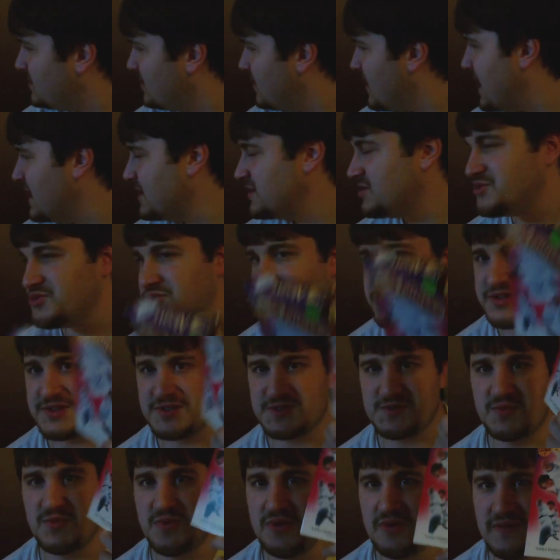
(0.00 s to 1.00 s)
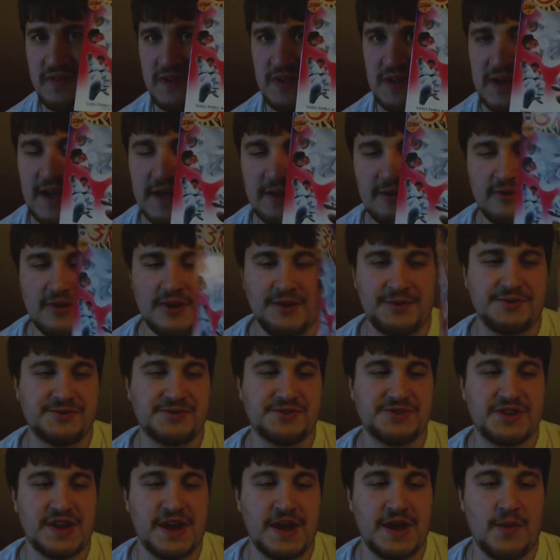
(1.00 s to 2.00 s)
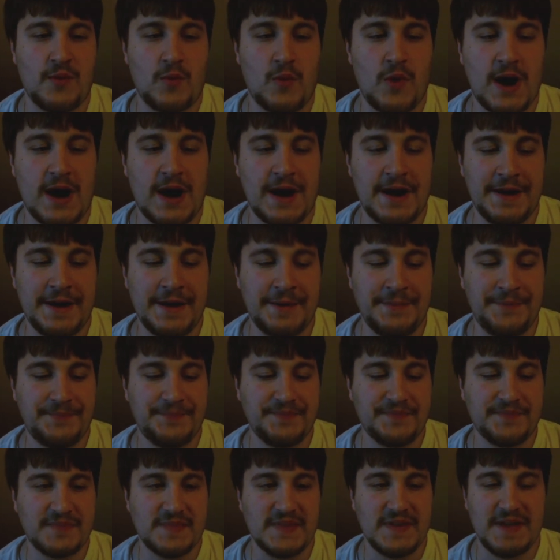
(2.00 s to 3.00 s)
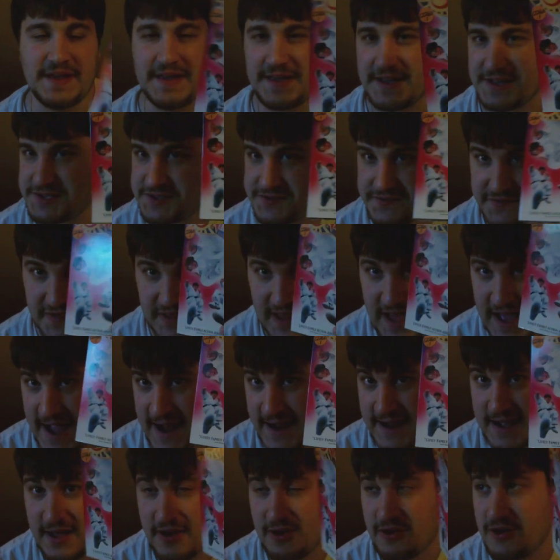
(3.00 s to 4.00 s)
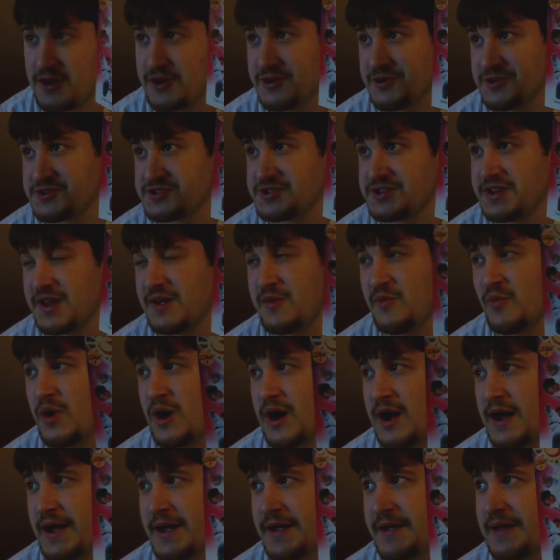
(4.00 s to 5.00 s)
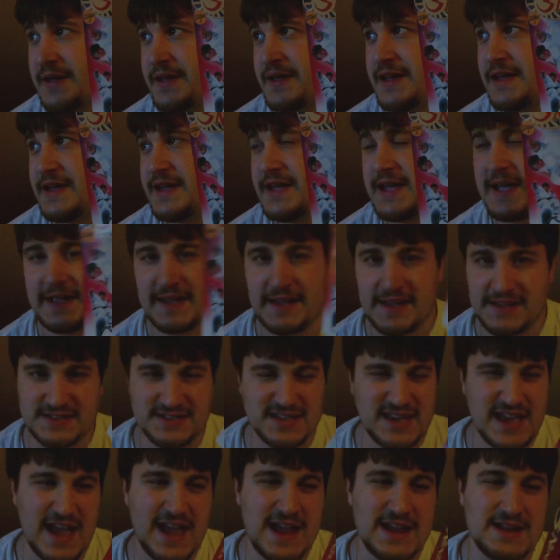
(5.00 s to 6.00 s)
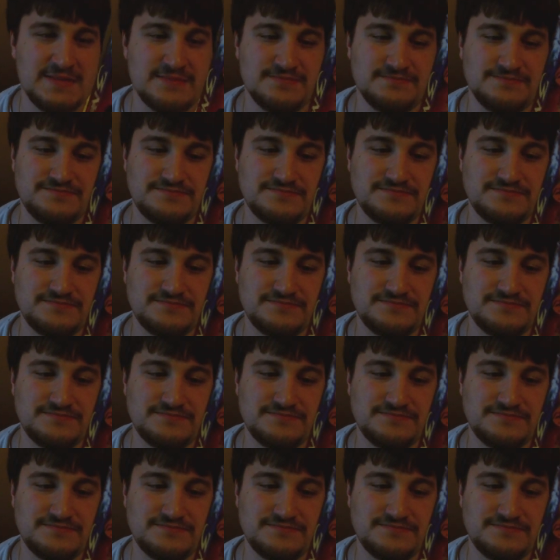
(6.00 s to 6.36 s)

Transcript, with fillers: you know, I enjoy this movie. I don't understand why it gets flack. I don't understand why it gets hate.